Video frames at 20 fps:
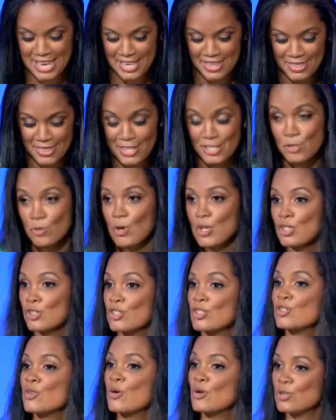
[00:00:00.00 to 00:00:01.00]
and this
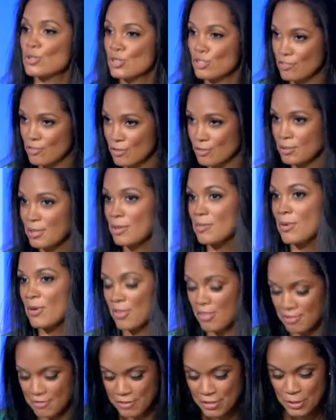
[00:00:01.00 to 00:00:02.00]
question is also for the
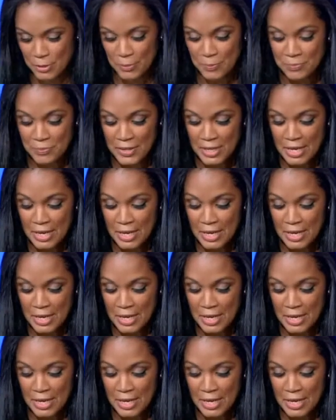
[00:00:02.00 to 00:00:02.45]
both of you.